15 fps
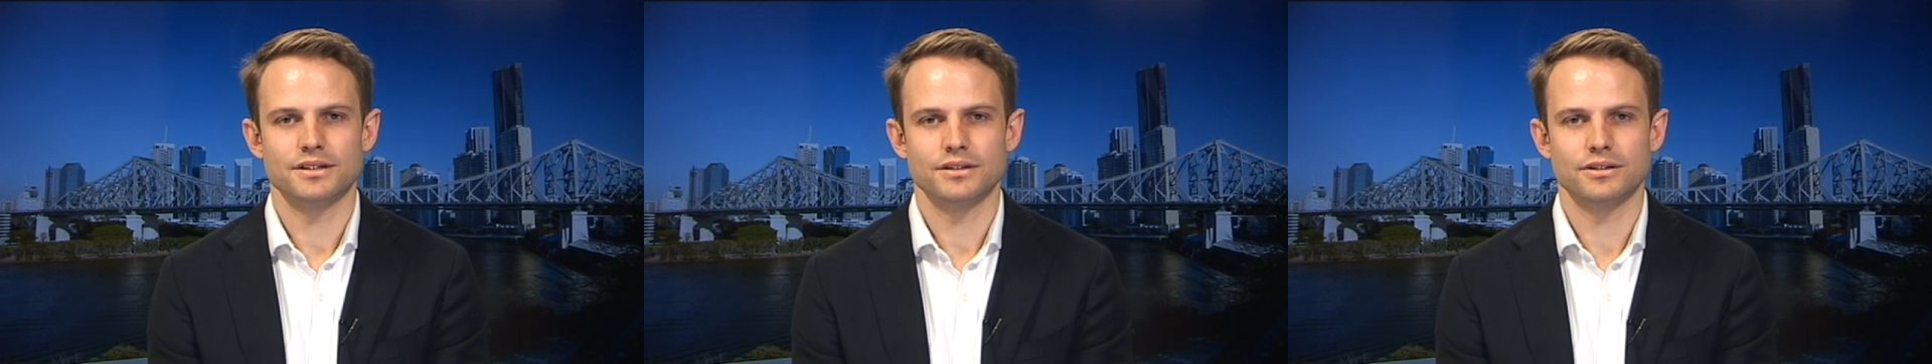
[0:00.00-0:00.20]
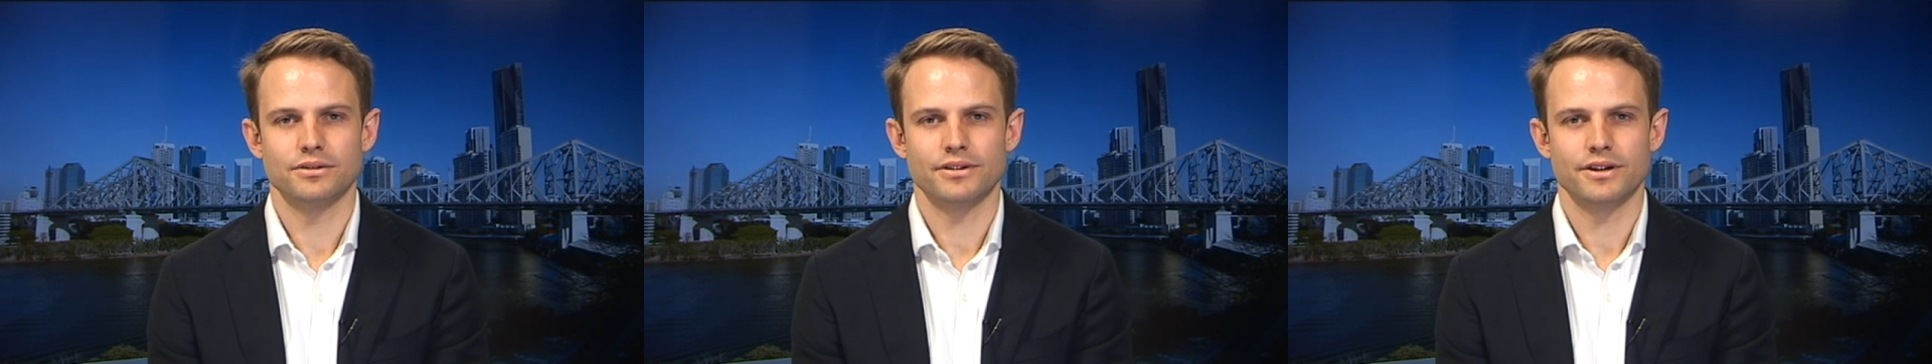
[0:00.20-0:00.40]

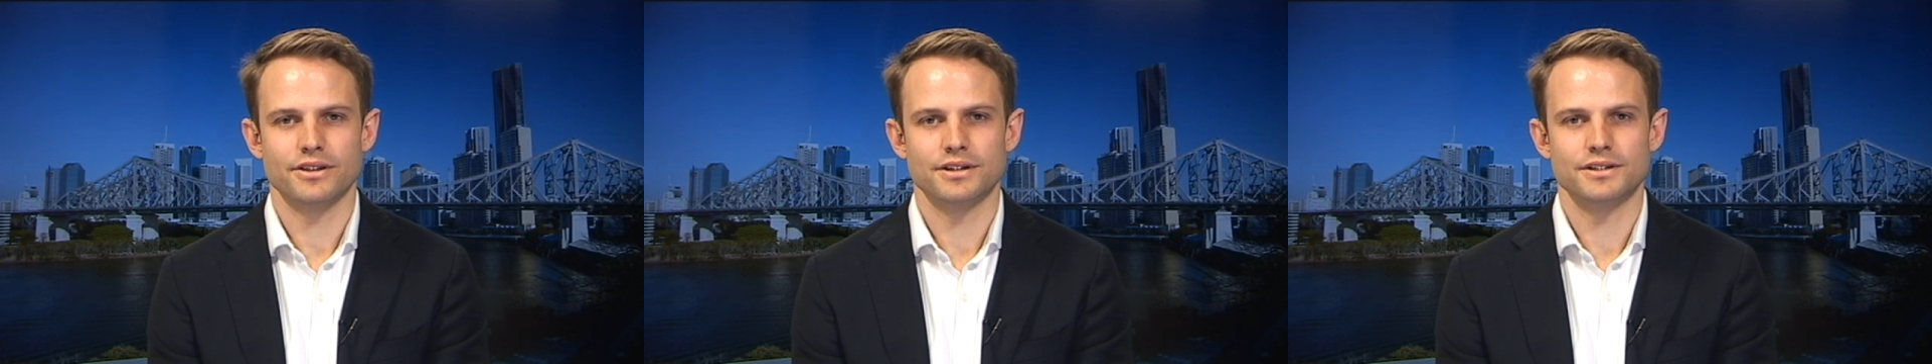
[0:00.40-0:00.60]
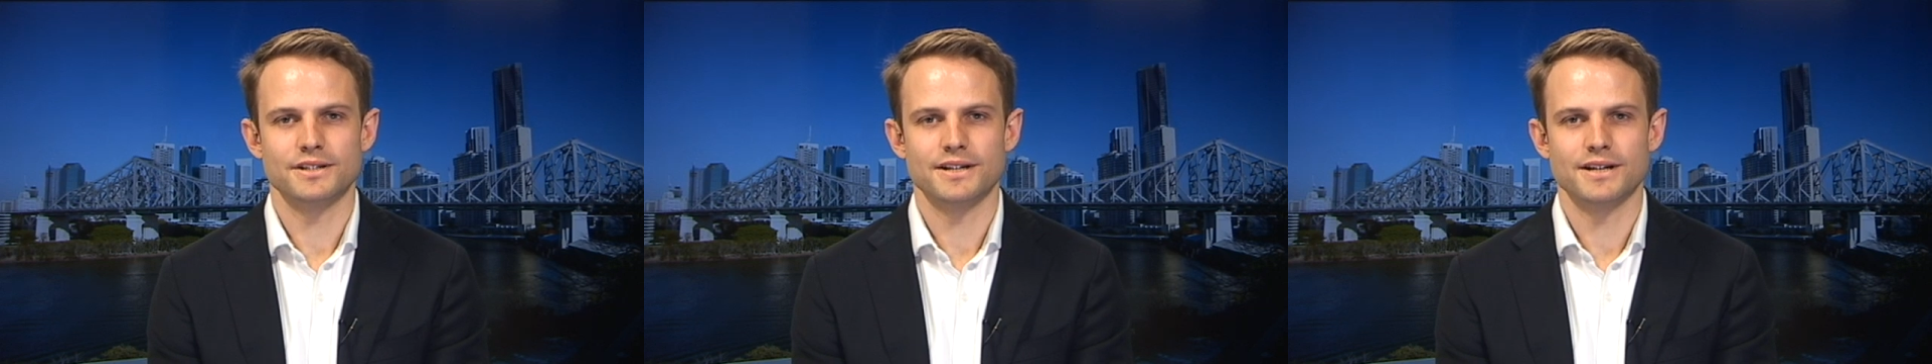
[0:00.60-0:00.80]
us look at
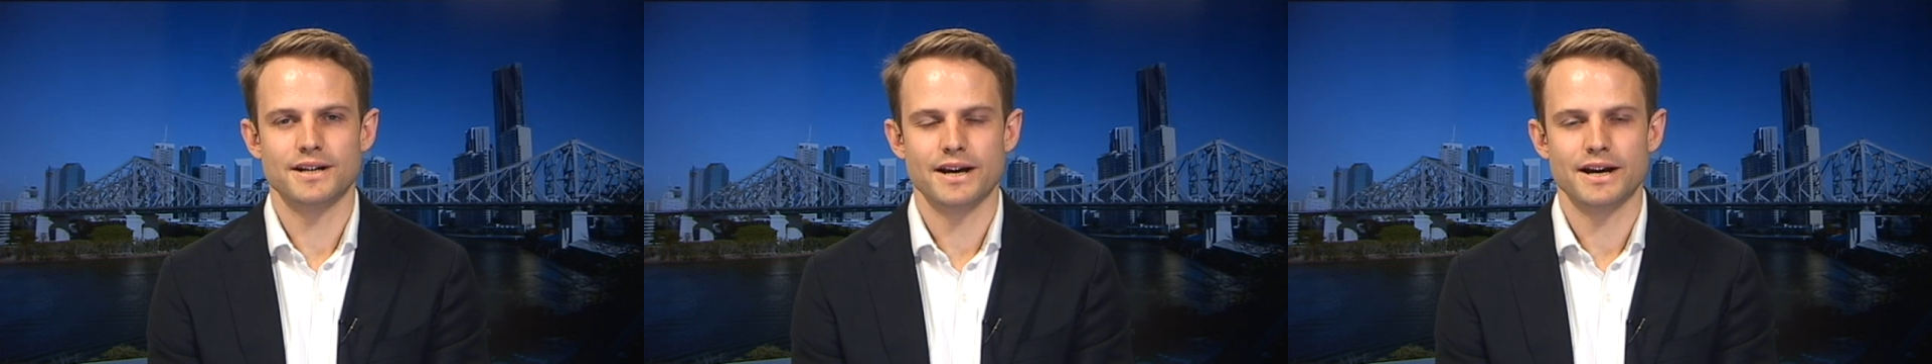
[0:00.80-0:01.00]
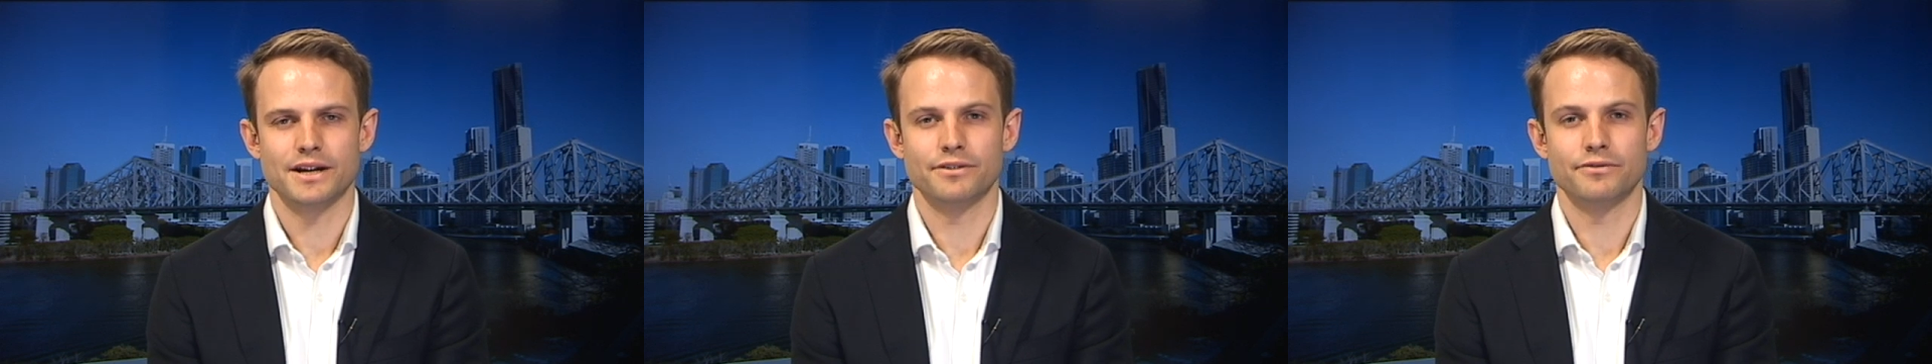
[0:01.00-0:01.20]
the
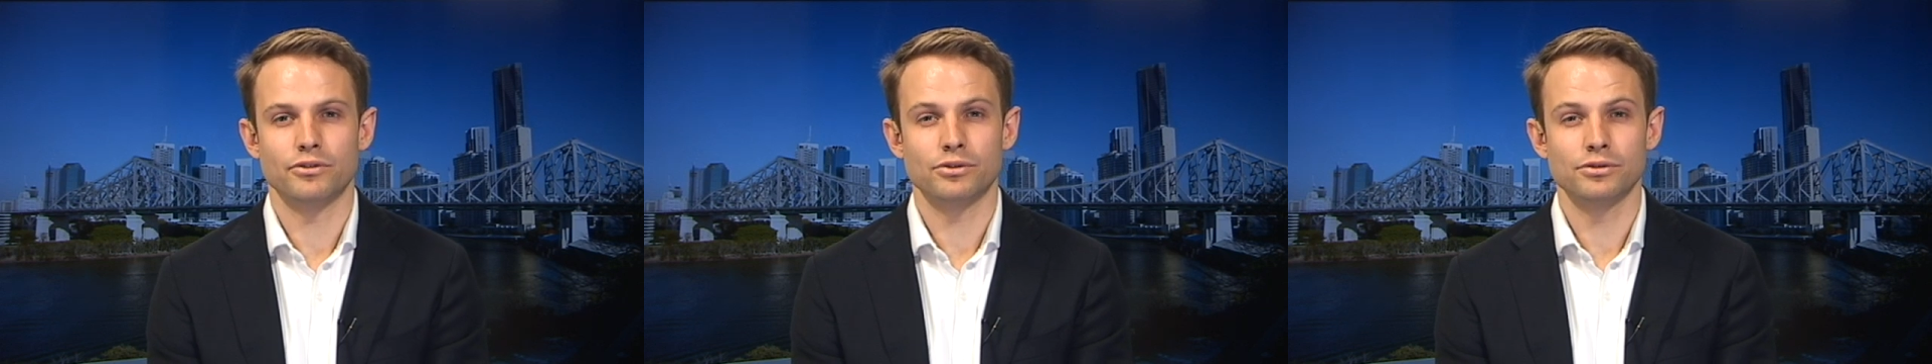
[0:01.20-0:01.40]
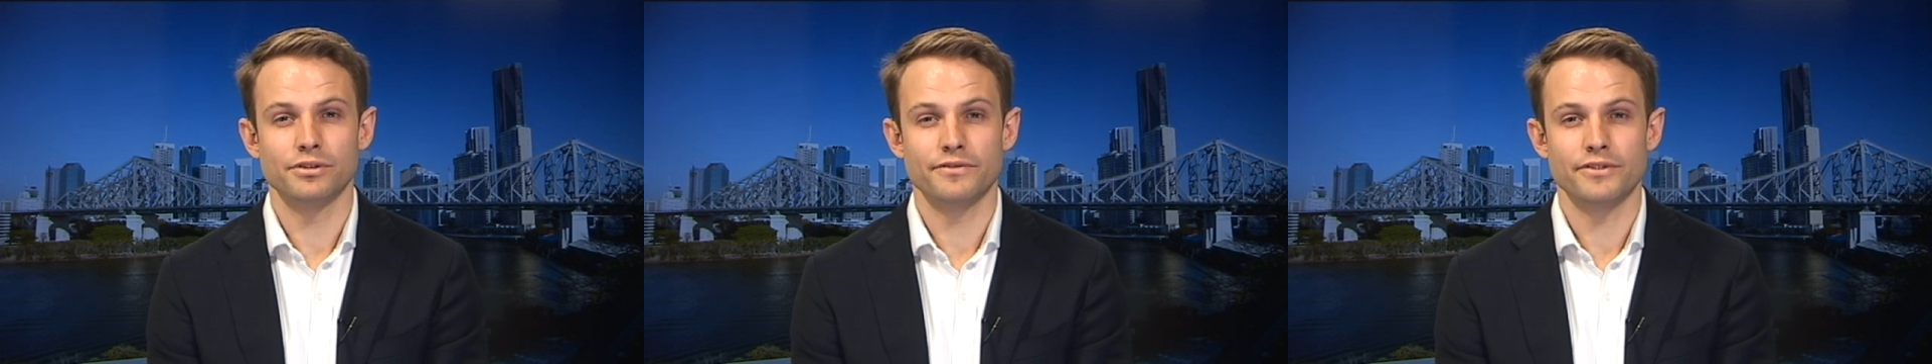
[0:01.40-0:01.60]
DNA of
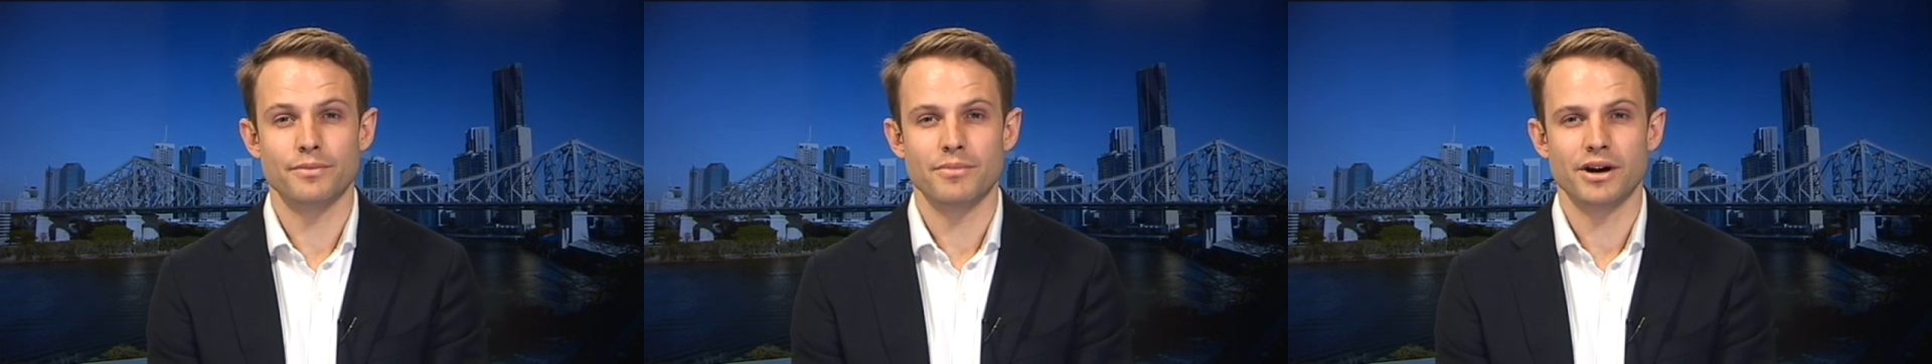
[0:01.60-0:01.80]
all of the